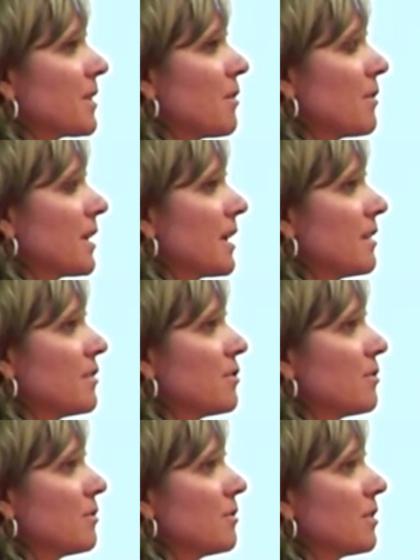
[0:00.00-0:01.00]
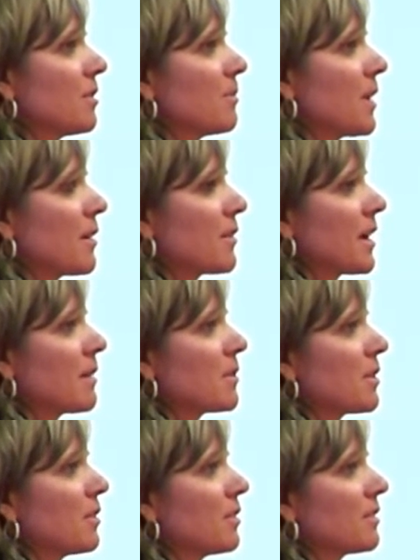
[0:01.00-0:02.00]
without getting too
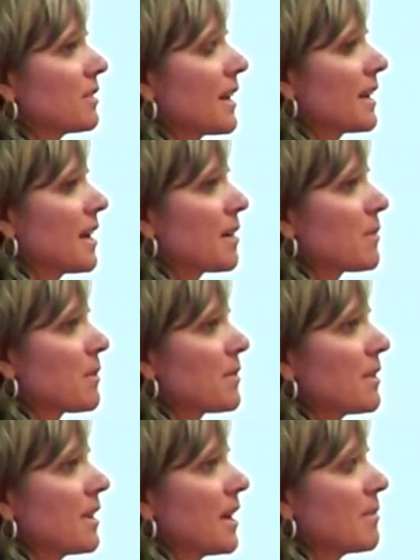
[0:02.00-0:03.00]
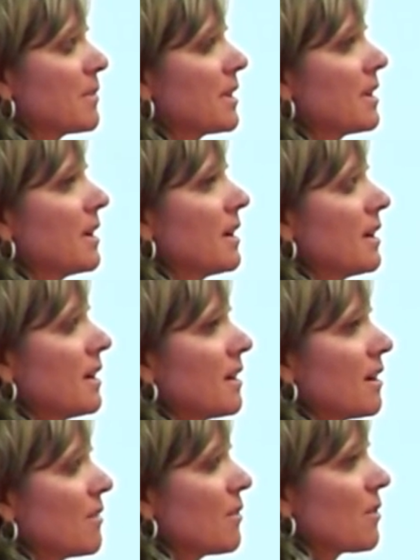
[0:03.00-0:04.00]
biochemical, and I can't remember the name
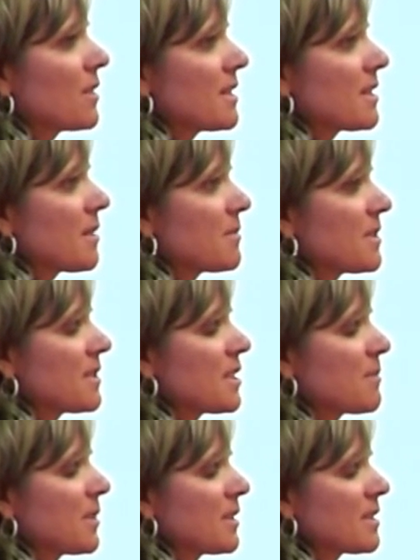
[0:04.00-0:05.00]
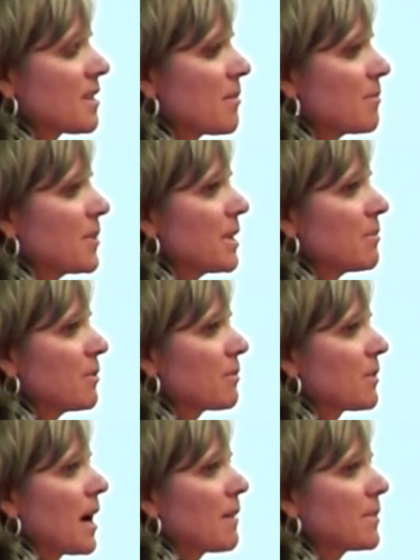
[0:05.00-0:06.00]
of all these substances, but some people
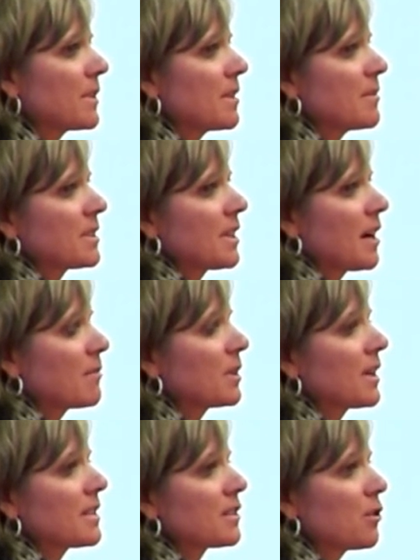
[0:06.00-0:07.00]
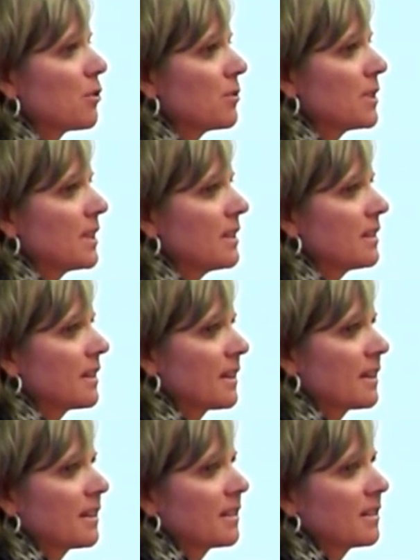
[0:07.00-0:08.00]
rapidly metabolize codeine and
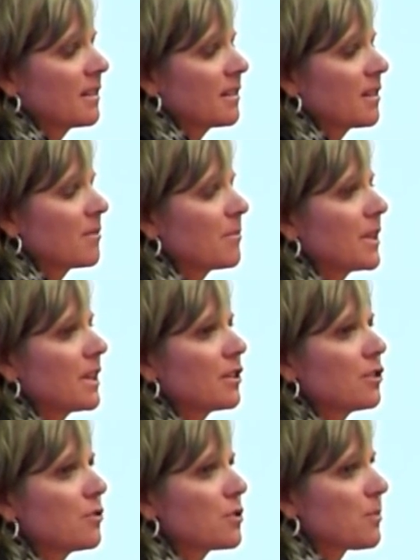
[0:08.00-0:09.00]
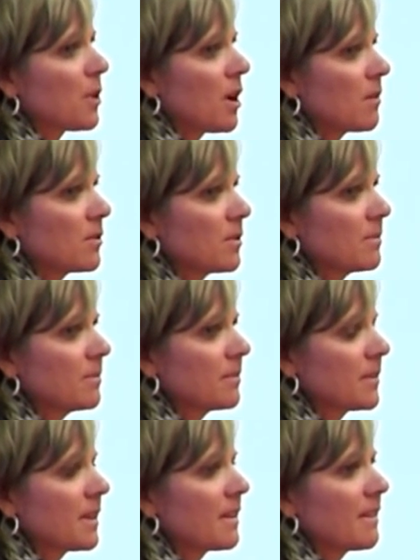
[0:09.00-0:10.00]
it can be a huge problem,
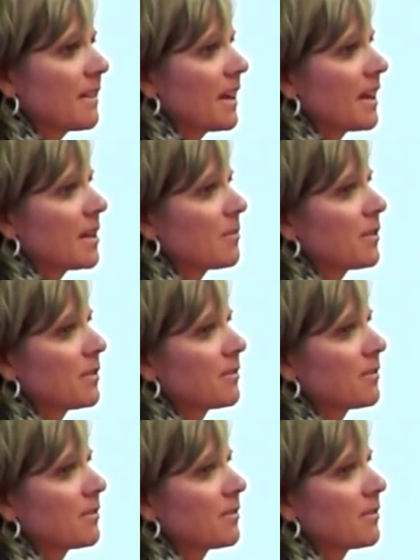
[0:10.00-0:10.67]
and then they end up